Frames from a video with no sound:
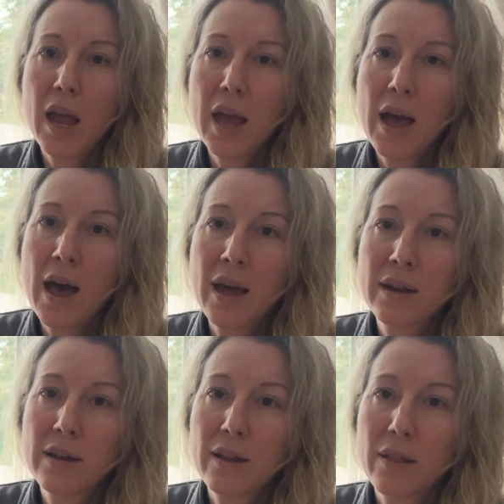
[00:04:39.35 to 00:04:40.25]

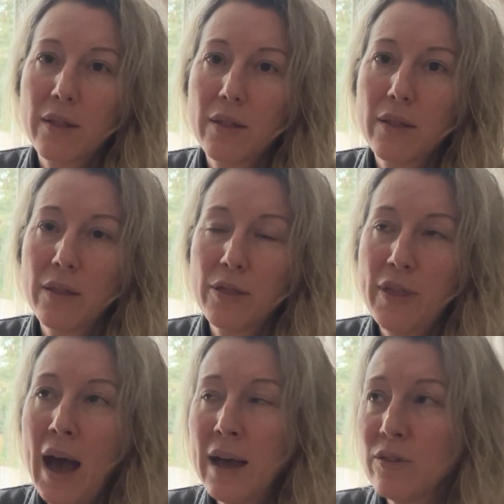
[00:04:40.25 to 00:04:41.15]
And
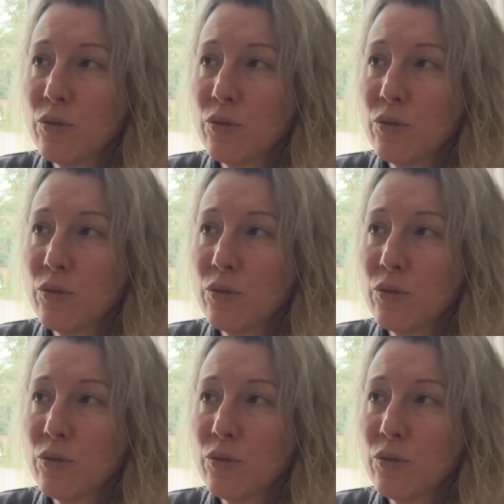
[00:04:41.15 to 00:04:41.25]
that's